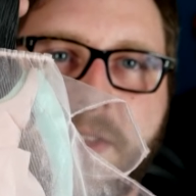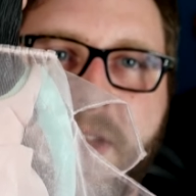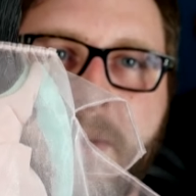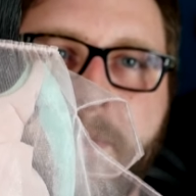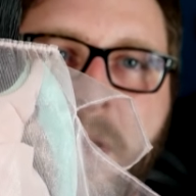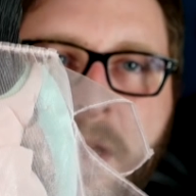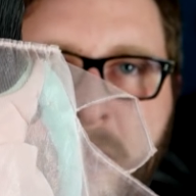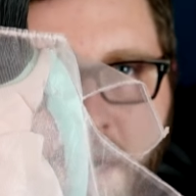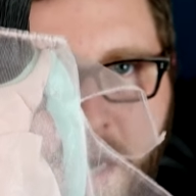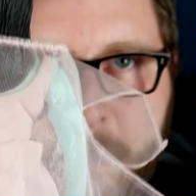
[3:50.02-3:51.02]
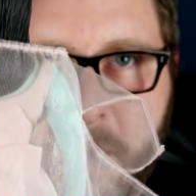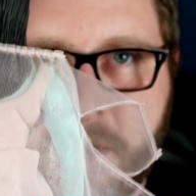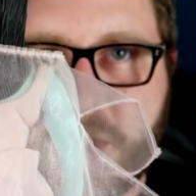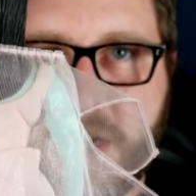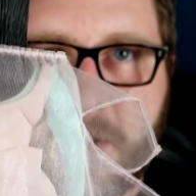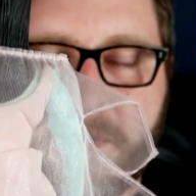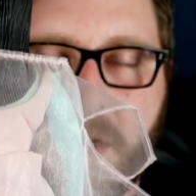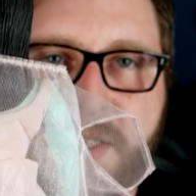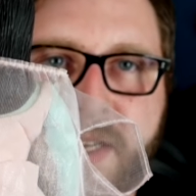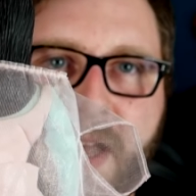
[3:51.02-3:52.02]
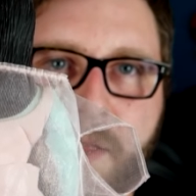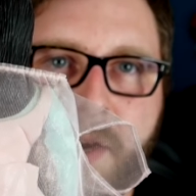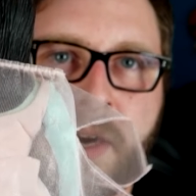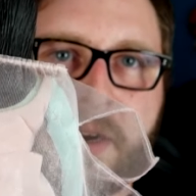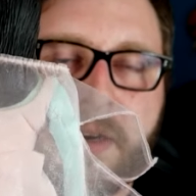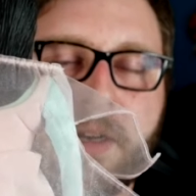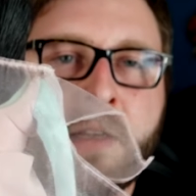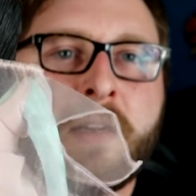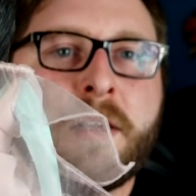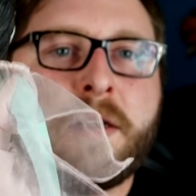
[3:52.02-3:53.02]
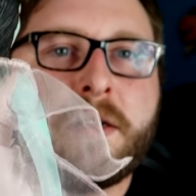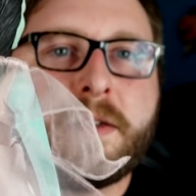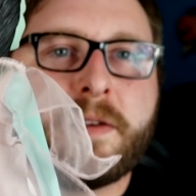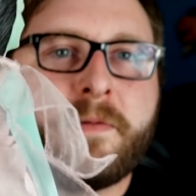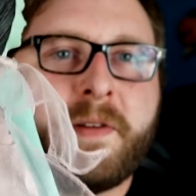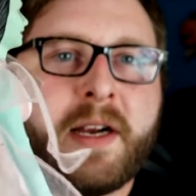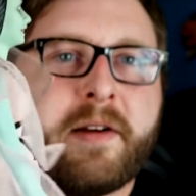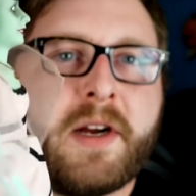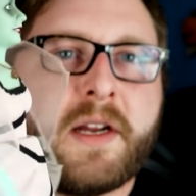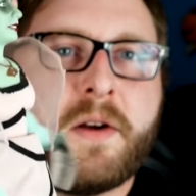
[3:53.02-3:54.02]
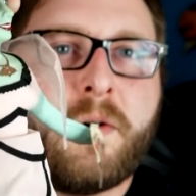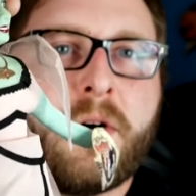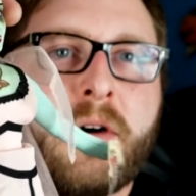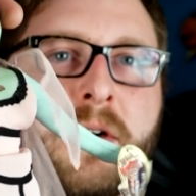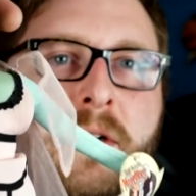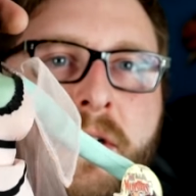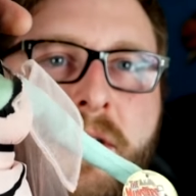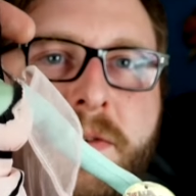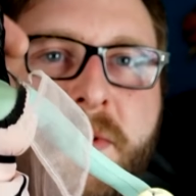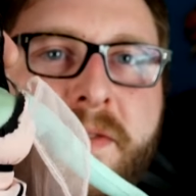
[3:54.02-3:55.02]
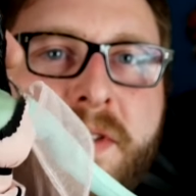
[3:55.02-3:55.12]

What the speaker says: to them up on the shelf all together. So very cool. So we have